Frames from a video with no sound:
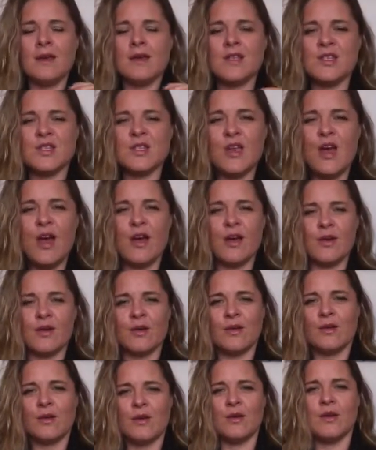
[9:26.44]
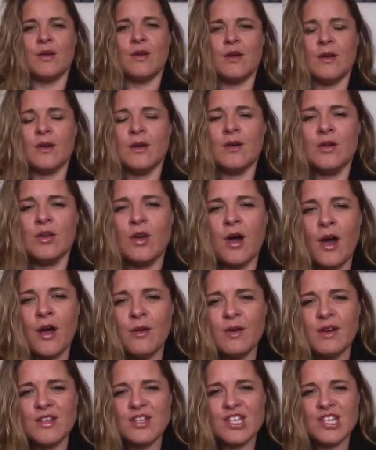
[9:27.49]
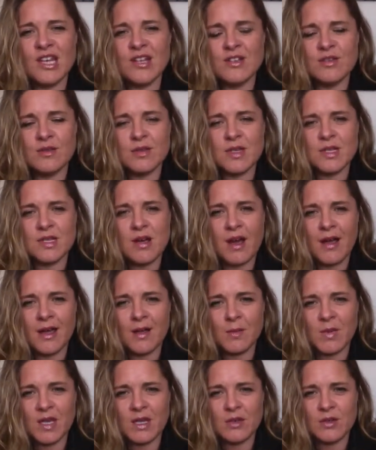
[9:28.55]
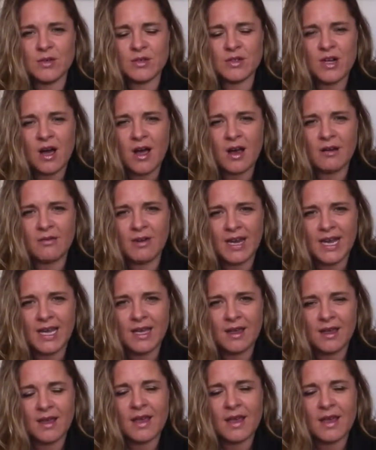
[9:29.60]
So, go and schedule the time in your diary.